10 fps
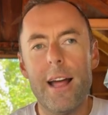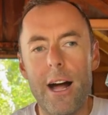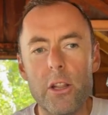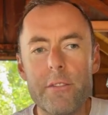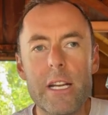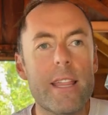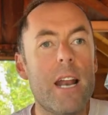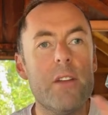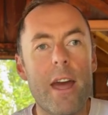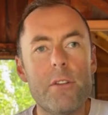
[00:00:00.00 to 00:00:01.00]
I'll leave it at that.
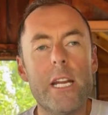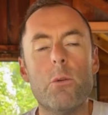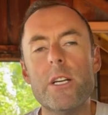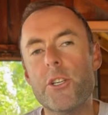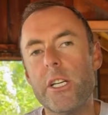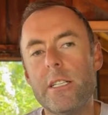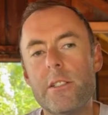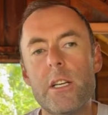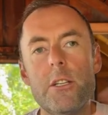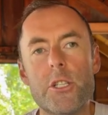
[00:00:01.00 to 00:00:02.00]
If you have any
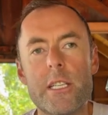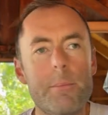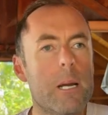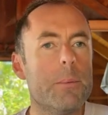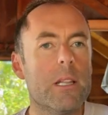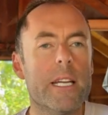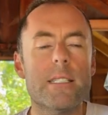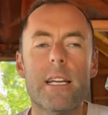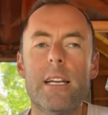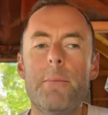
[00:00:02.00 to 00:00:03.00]
questions, just hit me up on
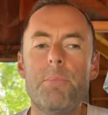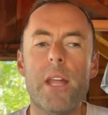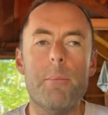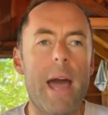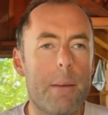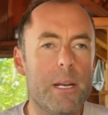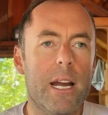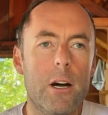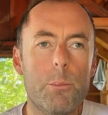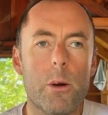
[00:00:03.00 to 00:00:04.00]
LinkedIn. I'm happy to
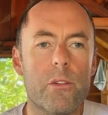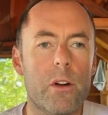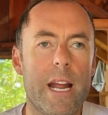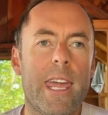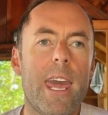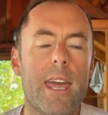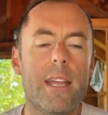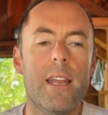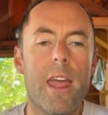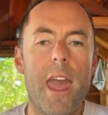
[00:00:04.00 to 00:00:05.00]
help however I
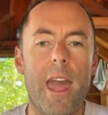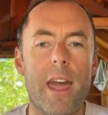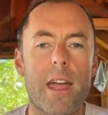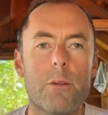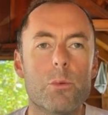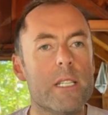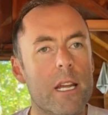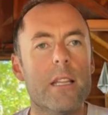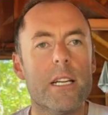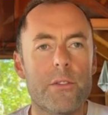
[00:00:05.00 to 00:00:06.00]
can, and we'll see you
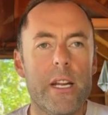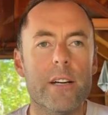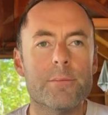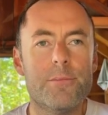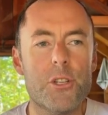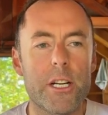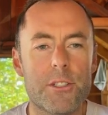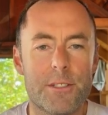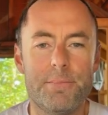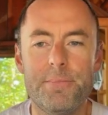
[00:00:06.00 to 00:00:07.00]
on the next video. Cheers.